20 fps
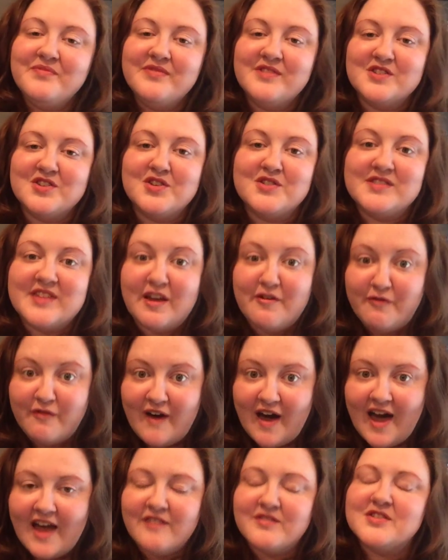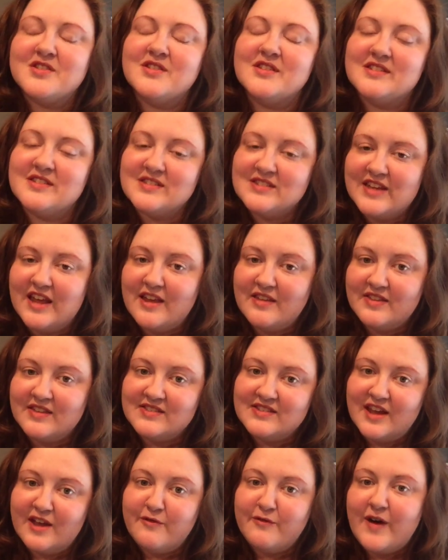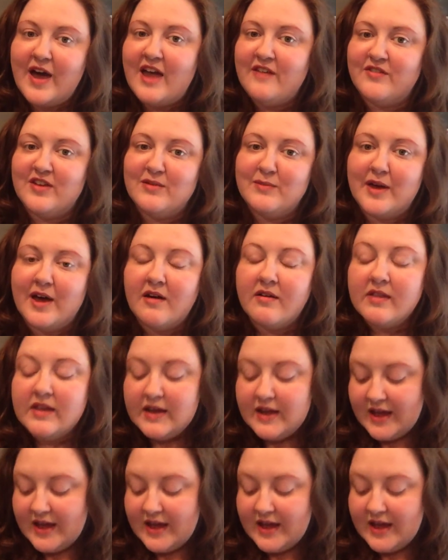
So you say 5. So this is the day 5 email.